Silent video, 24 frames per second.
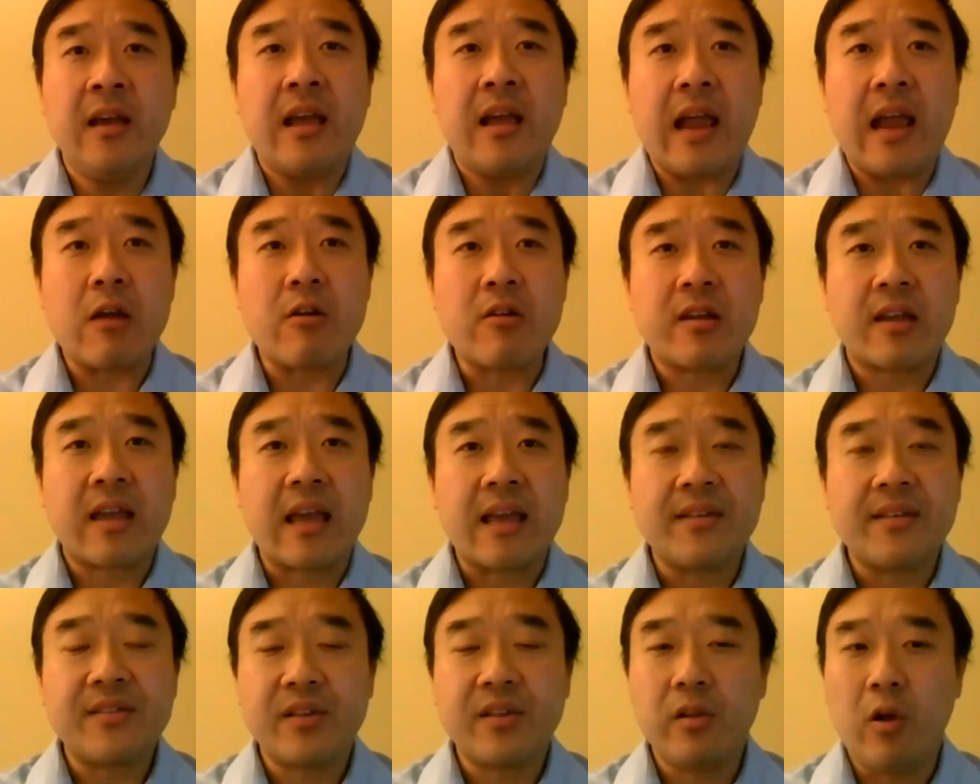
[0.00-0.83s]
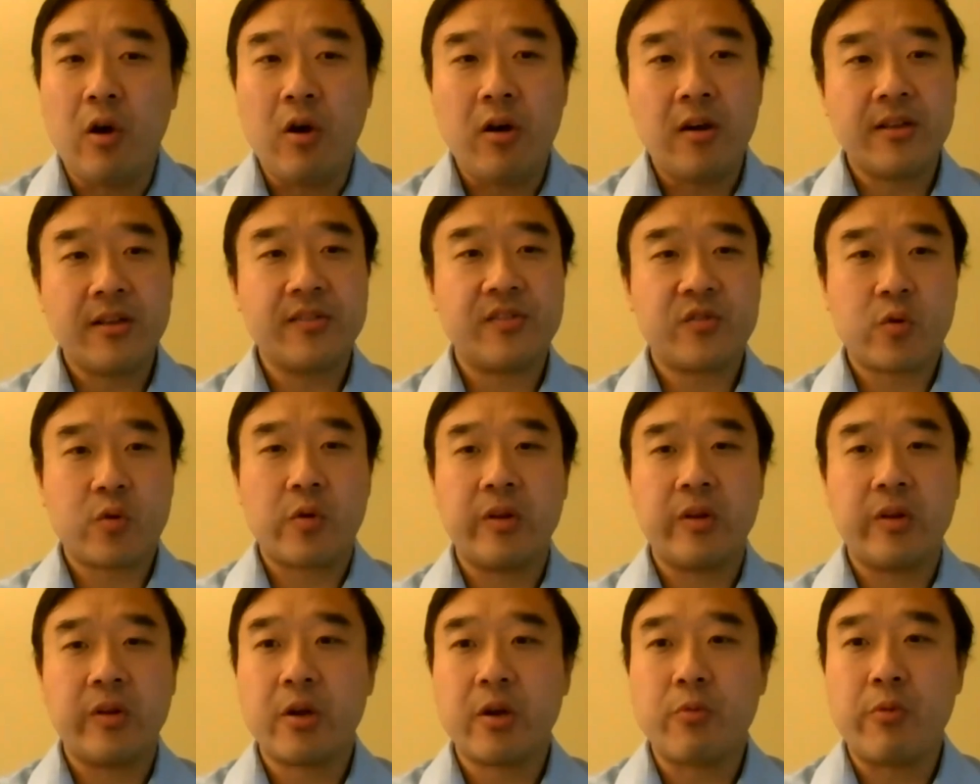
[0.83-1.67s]
Eric has a long and
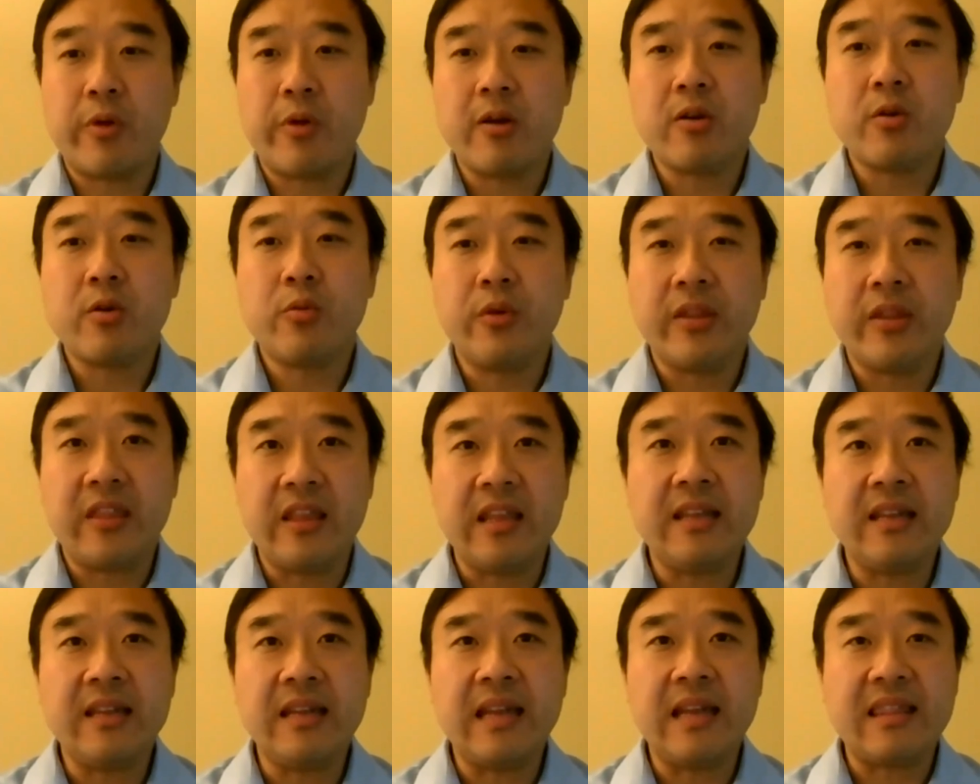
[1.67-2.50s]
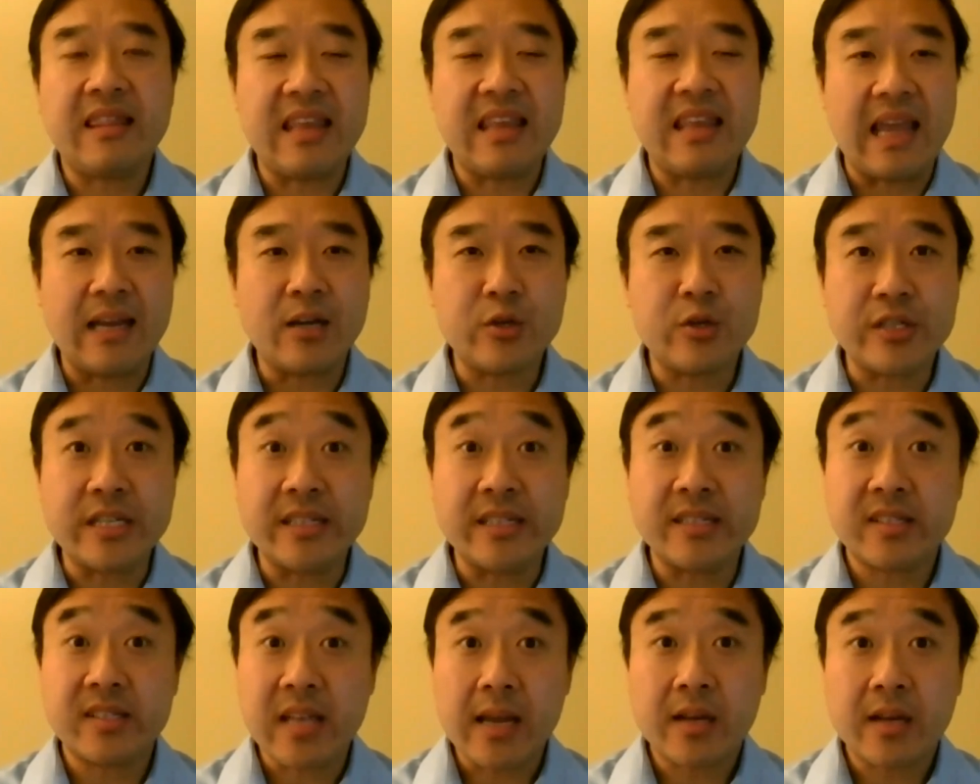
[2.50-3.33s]
storied career within the energy
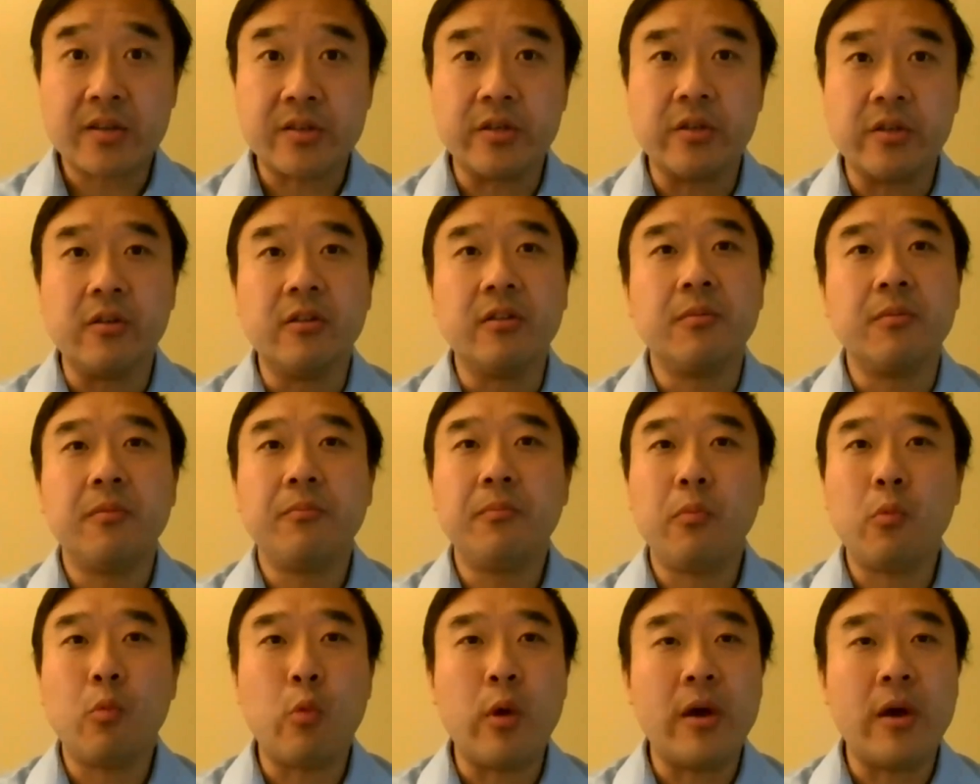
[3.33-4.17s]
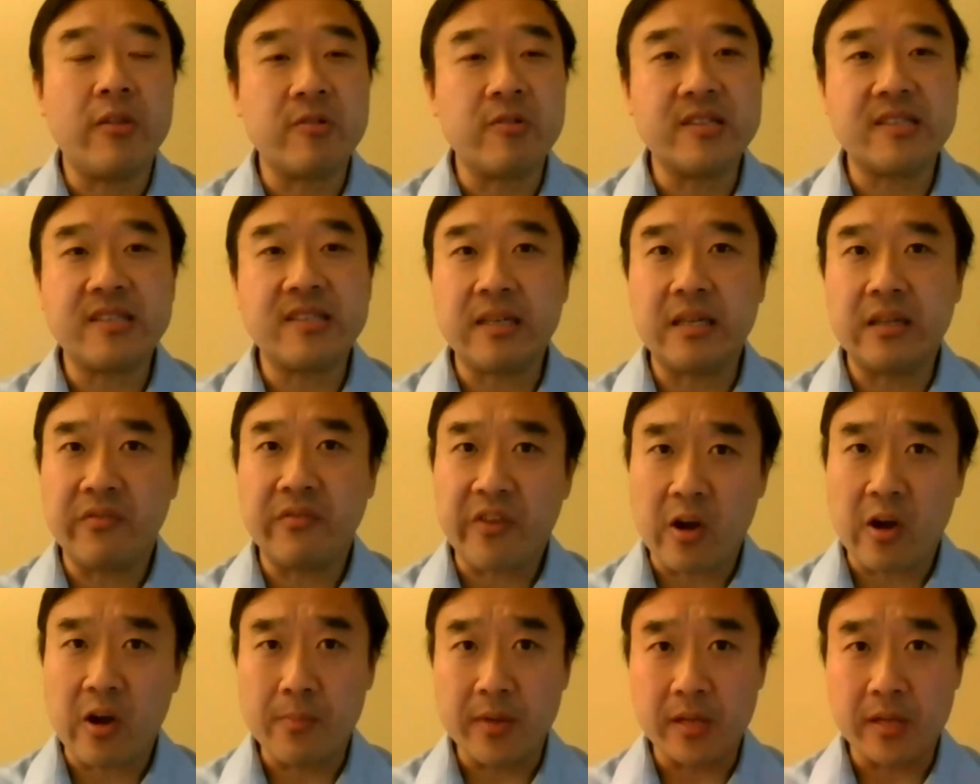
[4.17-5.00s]
sector, whether it's in
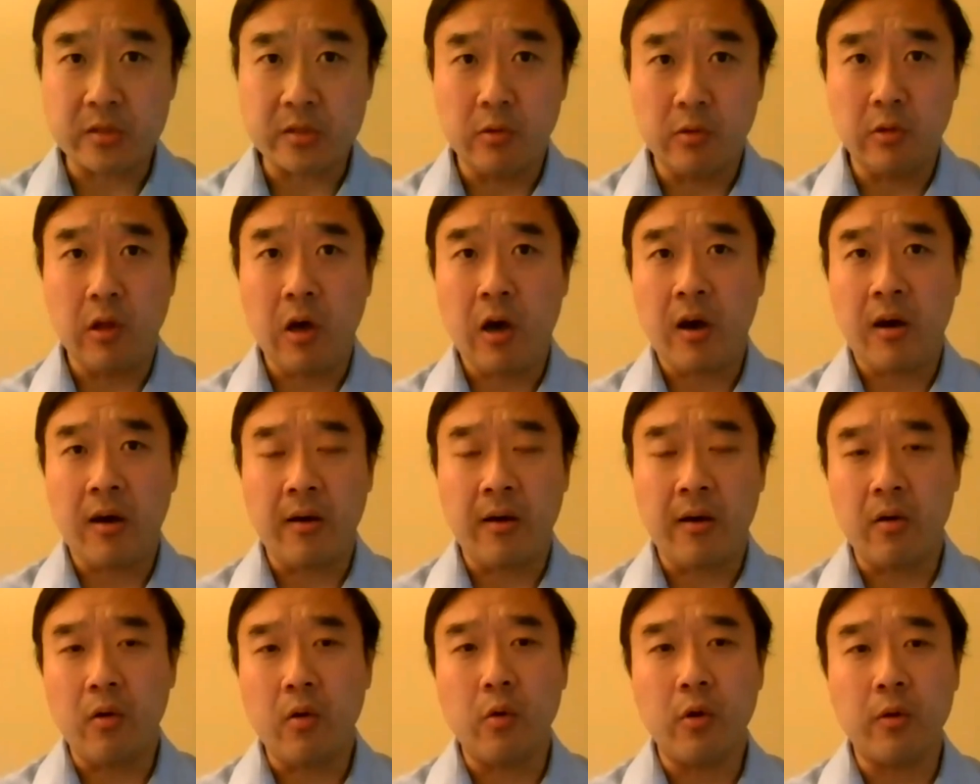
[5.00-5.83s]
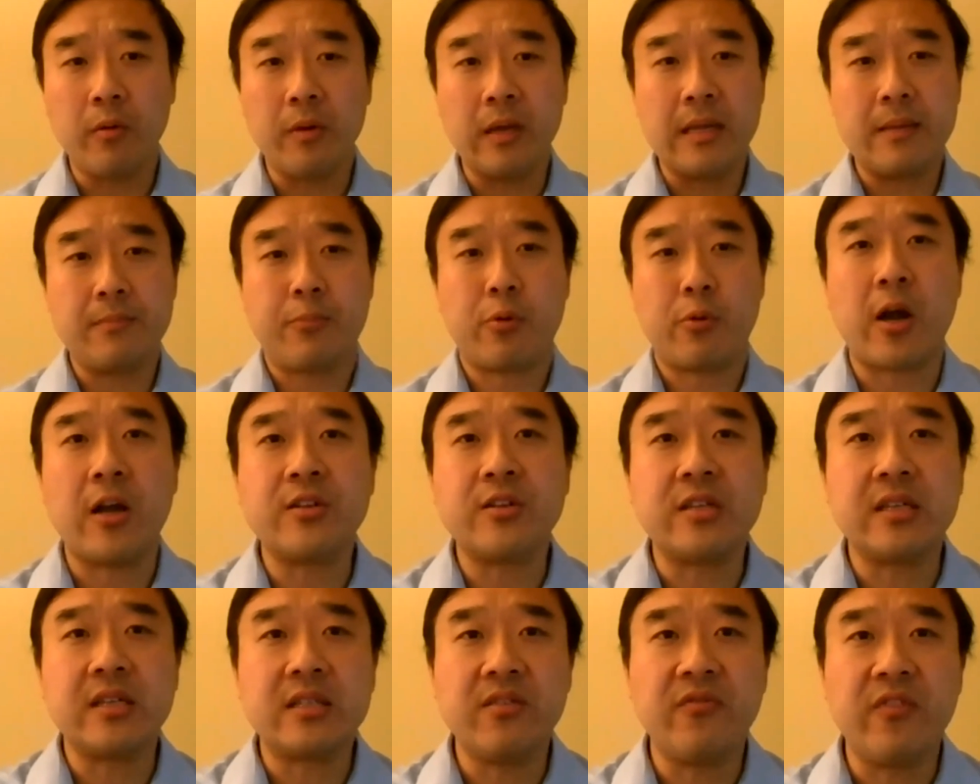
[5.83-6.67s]
environmental law or in
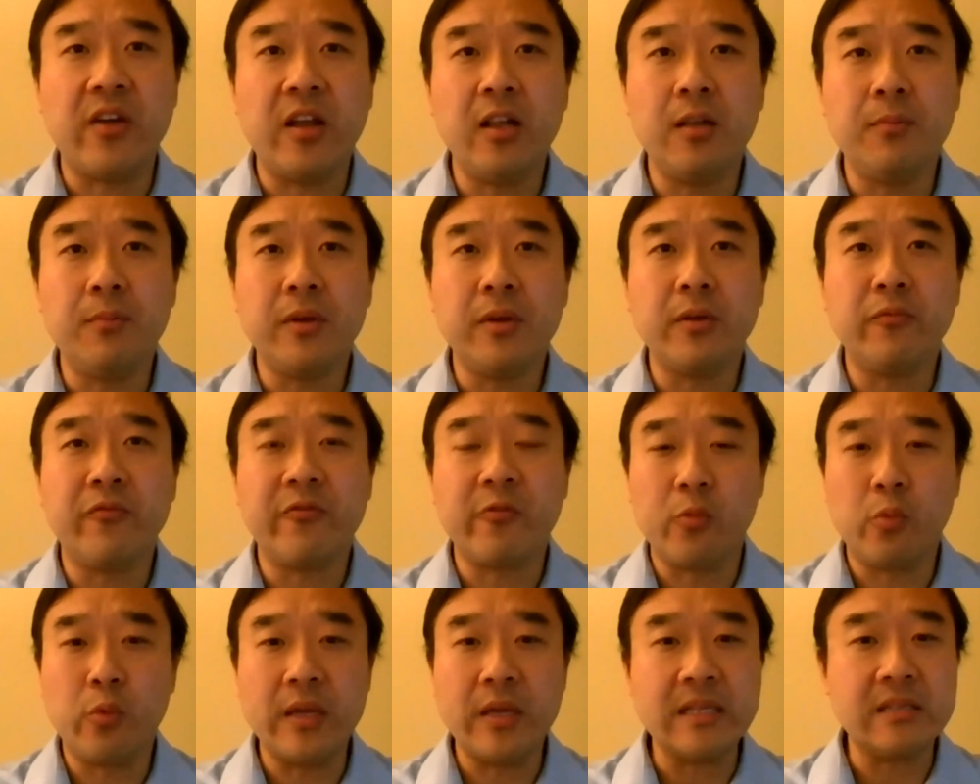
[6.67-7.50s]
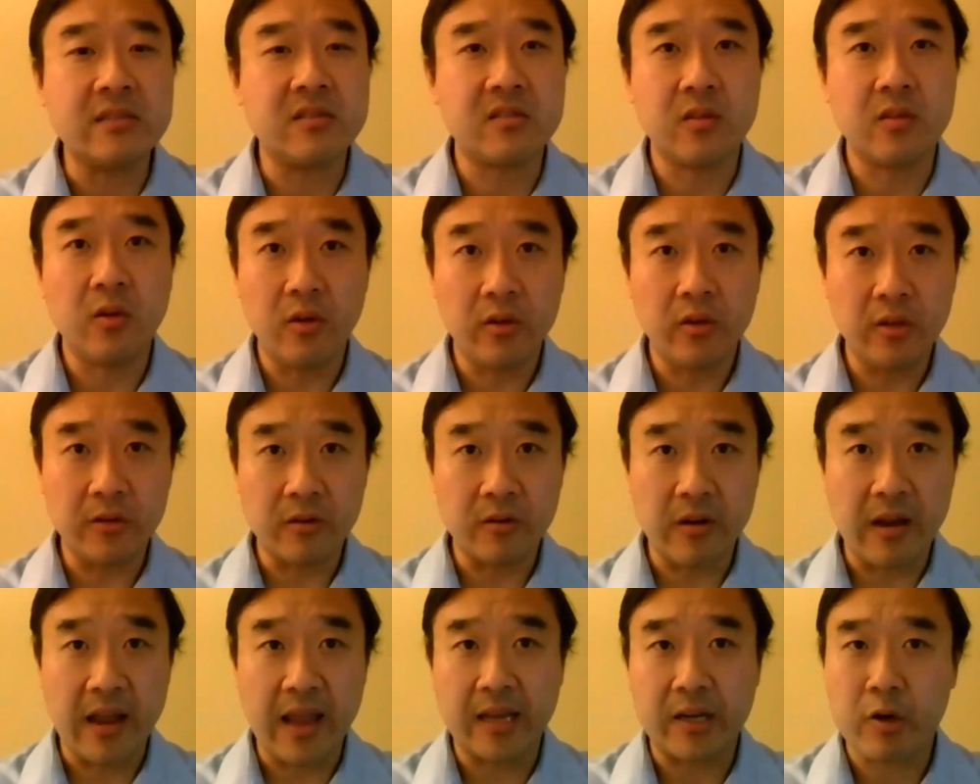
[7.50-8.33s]
project development for wind,
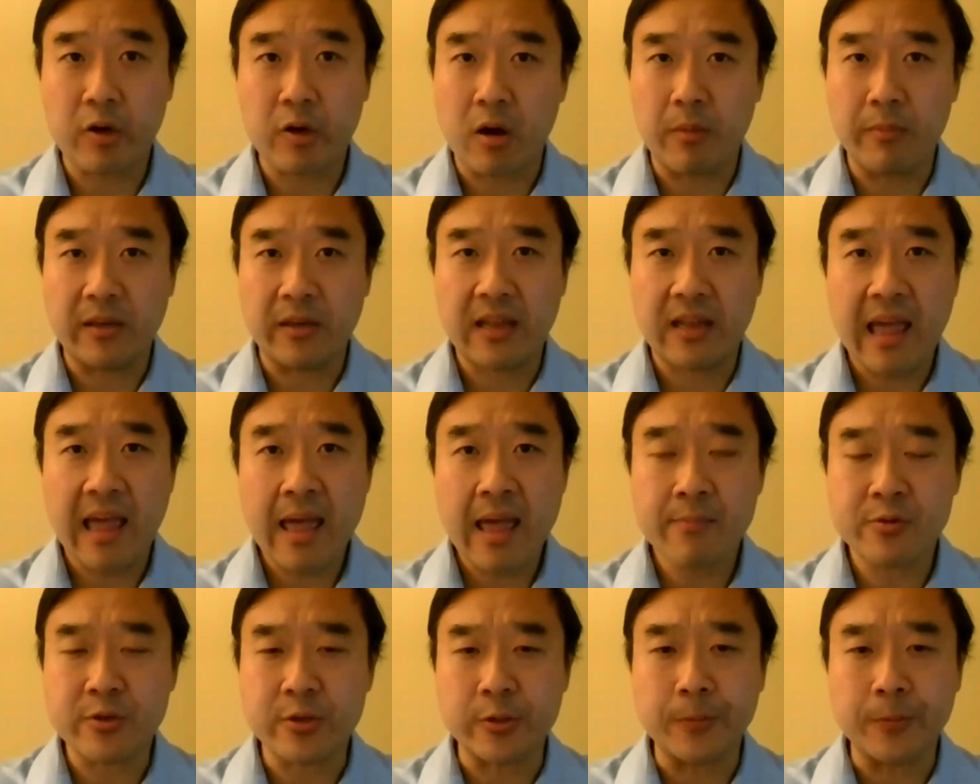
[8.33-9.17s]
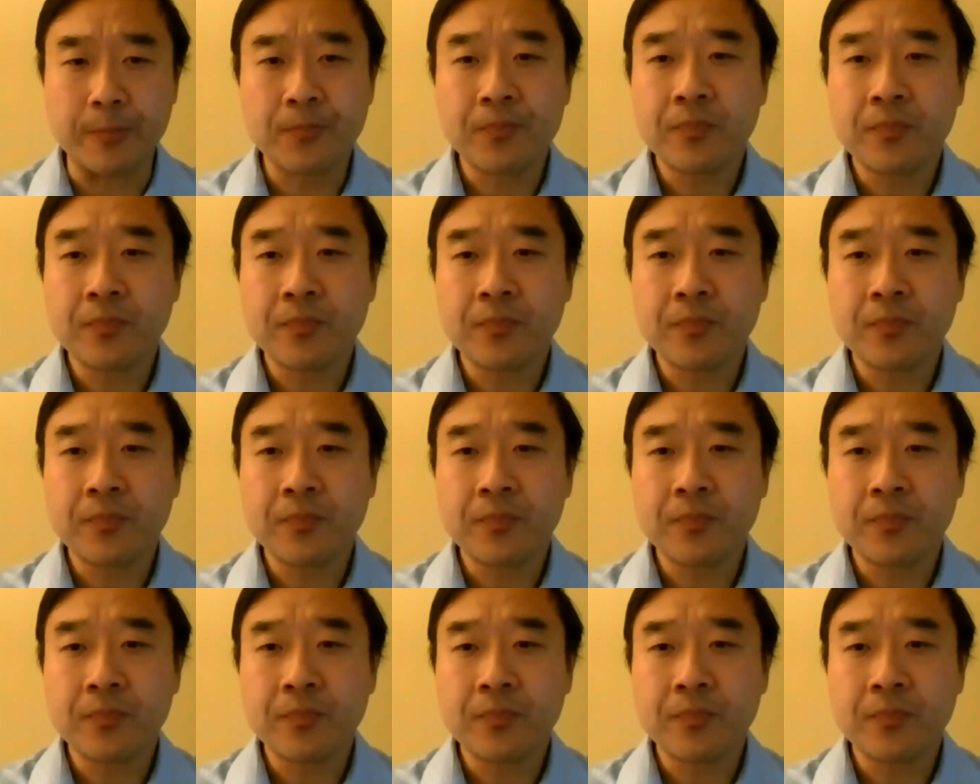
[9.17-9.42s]
solar, and carbon capture.